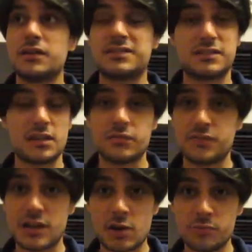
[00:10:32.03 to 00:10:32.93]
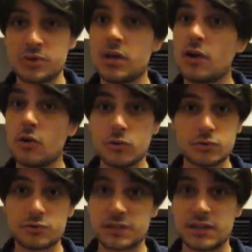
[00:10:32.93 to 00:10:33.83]
self-doubt, all
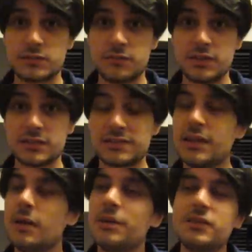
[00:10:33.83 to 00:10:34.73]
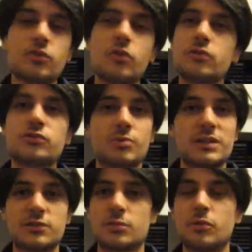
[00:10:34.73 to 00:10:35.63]
those kinds of things. But it also
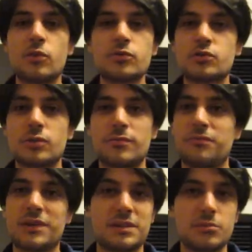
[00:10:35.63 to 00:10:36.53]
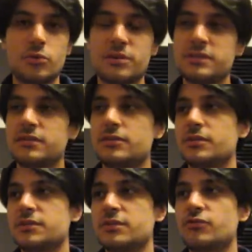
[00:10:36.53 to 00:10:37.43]
has some awesome funny moments.
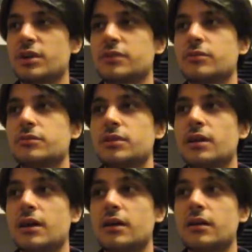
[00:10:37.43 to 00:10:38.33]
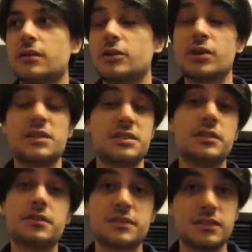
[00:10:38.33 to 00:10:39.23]
There's the track called A Lot of
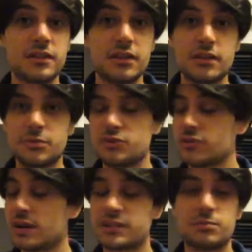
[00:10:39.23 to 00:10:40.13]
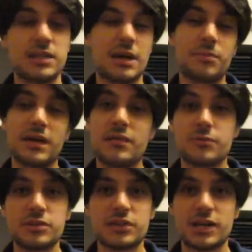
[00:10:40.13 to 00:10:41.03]
Years in Here, which cracks me up
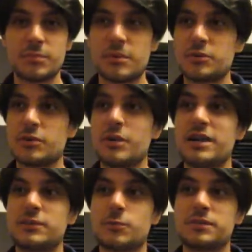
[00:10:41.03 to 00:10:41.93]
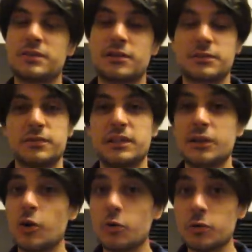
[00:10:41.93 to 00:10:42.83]
every time, about how Aesop starts
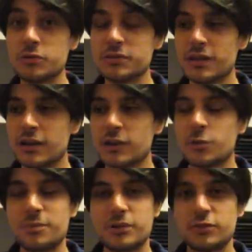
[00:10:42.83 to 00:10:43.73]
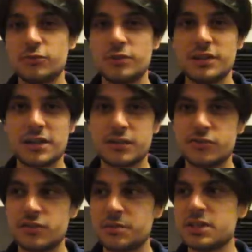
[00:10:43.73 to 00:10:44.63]
feeling old compared to the younger
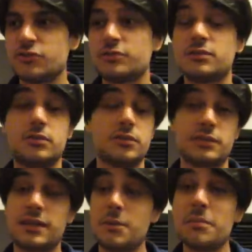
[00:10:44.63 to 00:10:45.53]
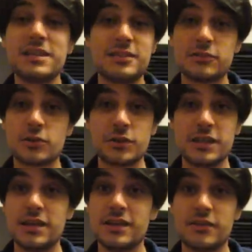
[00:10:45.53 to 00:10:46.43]
generations. There's an amazing song
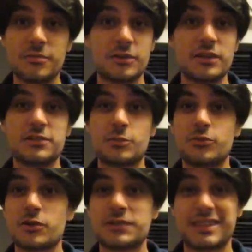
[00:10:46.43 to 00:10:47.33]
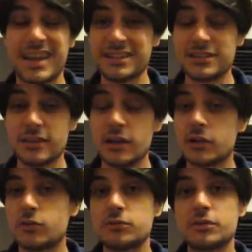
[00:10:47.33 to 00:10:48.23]
in here about Aesop Rock's cat
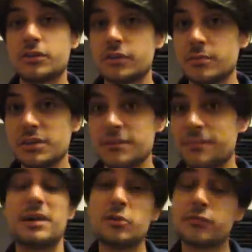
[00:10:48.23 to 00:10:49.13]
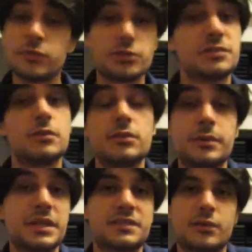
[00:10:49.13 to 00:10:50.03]
called Kirby. But of course, the
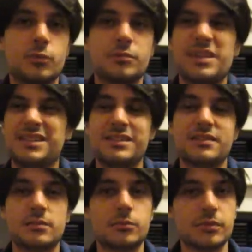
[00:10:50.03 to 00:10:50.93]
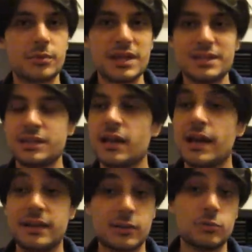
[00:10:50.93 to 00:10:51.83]
lyrics are what make this album great,
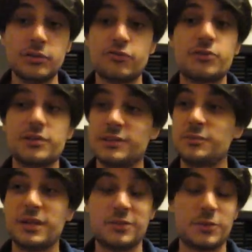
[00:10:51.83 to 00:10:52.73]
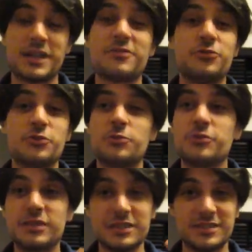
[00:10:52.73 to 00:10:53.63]
and I could literally spend one
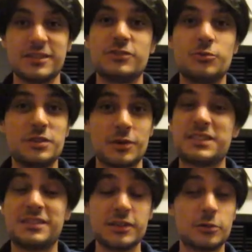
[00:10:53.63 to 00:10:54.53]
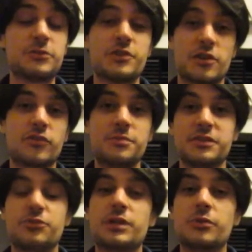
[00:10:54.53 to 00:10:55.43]
afternoon listening to a single song from
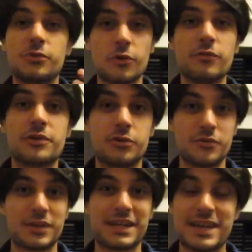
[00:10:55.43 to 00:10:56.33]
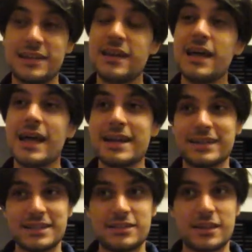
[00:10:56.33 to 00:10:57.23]
this record over and over again and
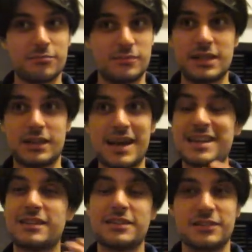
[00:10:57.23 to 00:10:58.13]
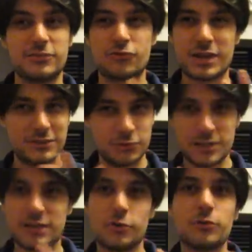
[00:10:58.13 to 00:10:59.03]
get and like analyzing and trying to
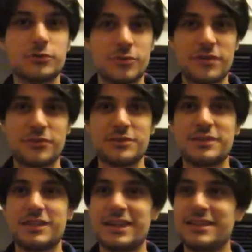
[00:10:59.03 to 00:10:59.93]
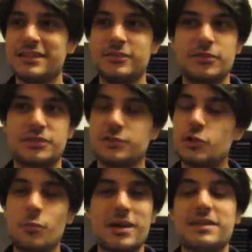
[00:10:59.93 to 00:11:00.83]
get all the referencing, and there's
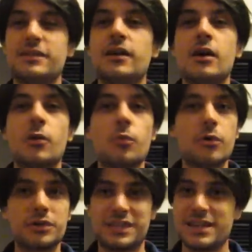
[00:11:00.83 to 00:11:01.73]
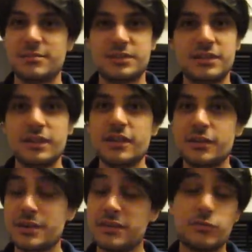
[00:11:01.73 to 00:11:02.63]
so many word games in
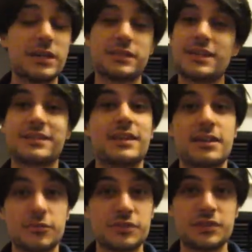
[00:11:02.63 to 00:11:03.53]
here, and if you like that kind of